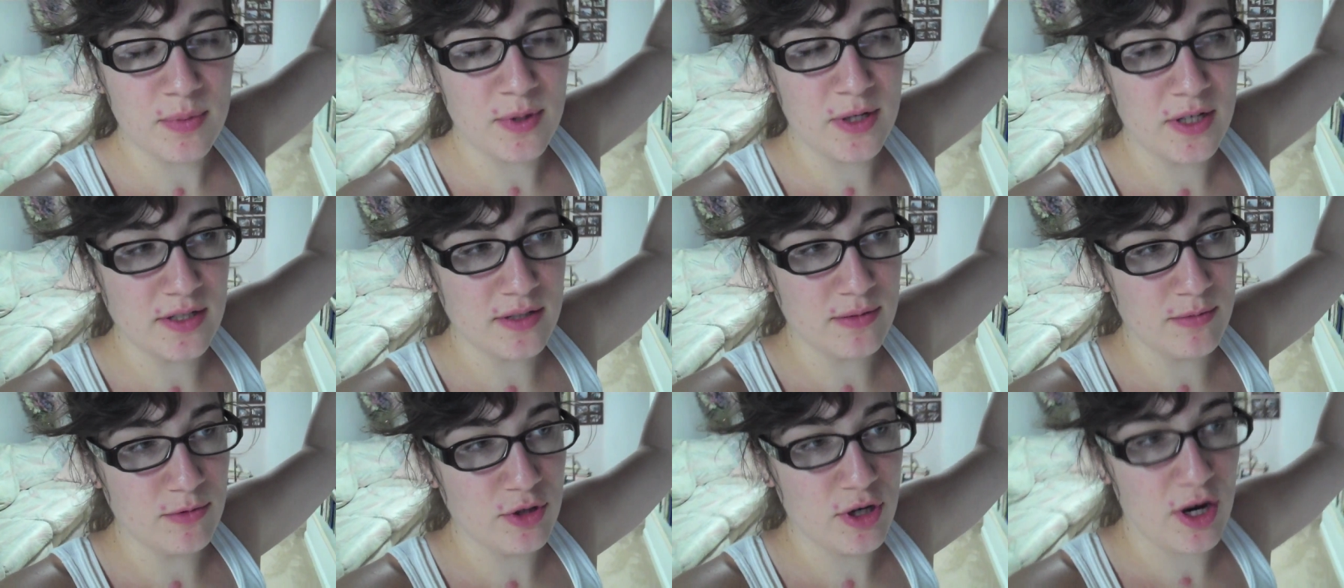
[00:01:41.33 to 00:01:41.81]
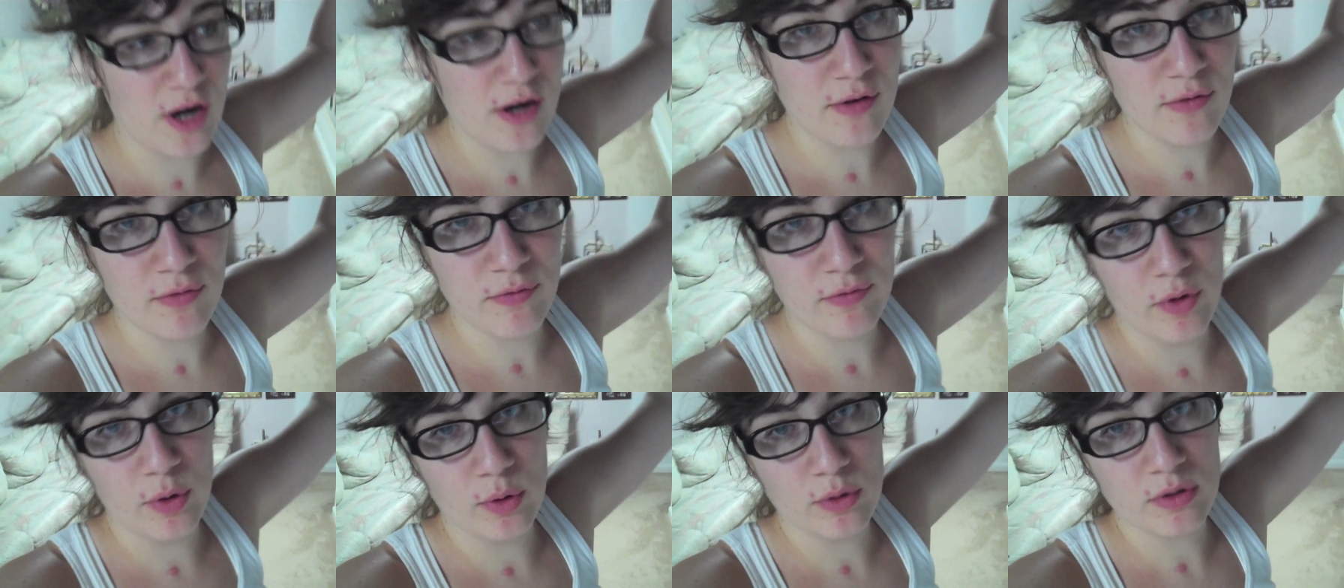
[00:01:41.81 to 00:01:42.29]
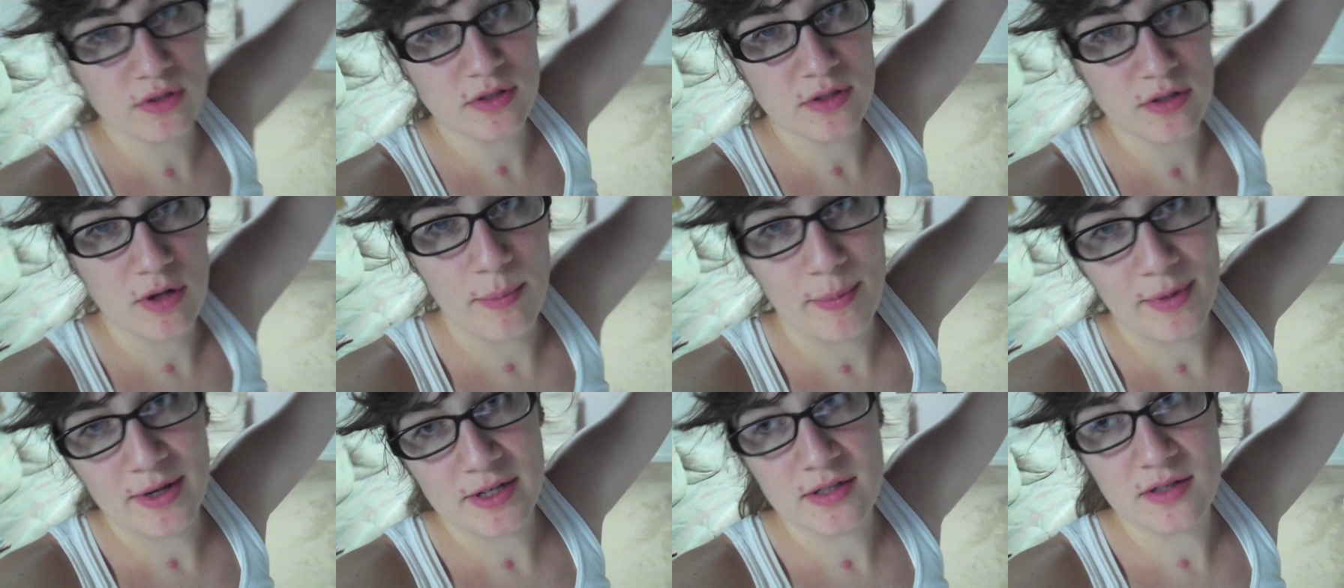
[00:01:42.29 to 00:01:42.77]
because I'm trying to focus
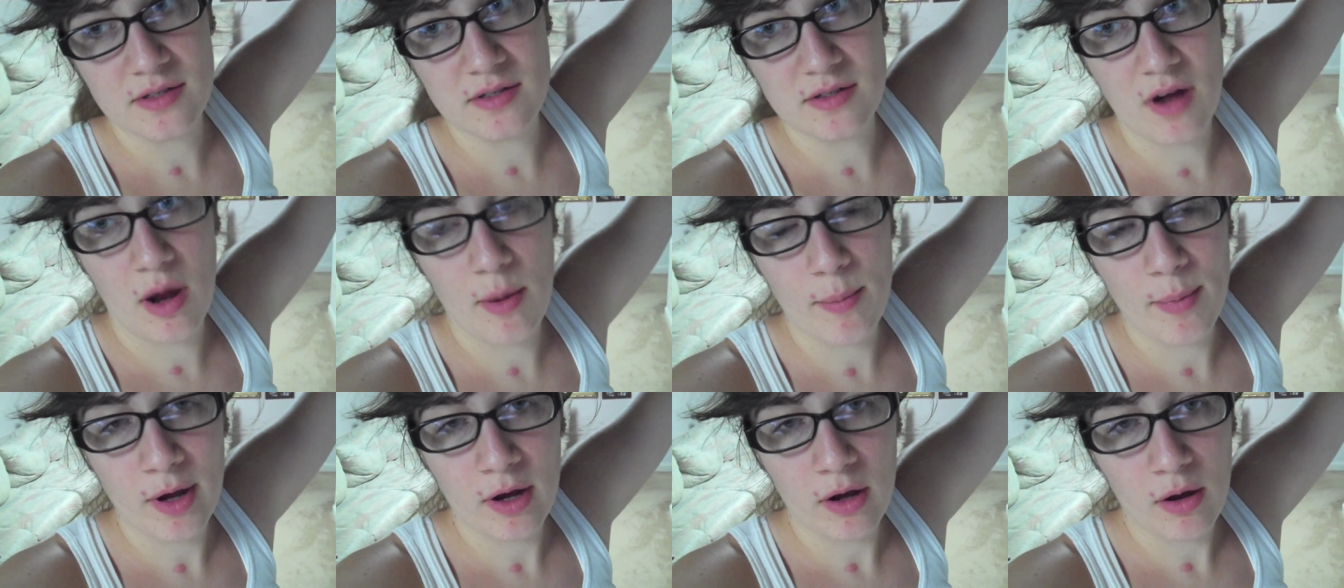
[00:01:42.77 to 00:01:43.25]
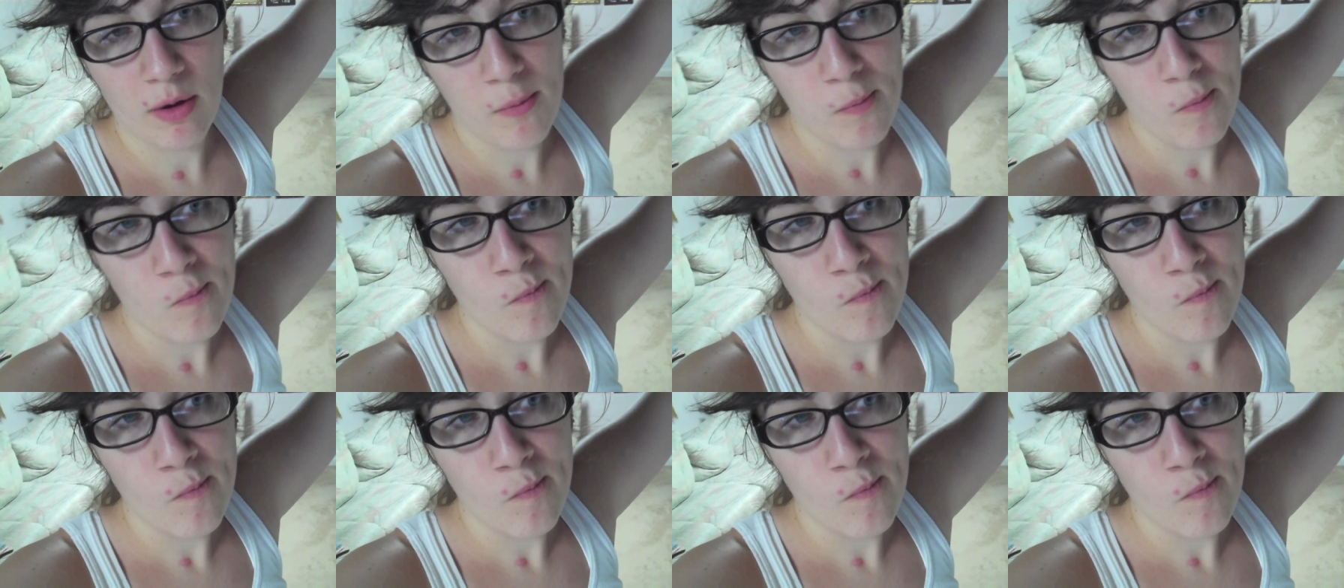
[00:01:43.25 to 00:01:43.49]
on my stomach.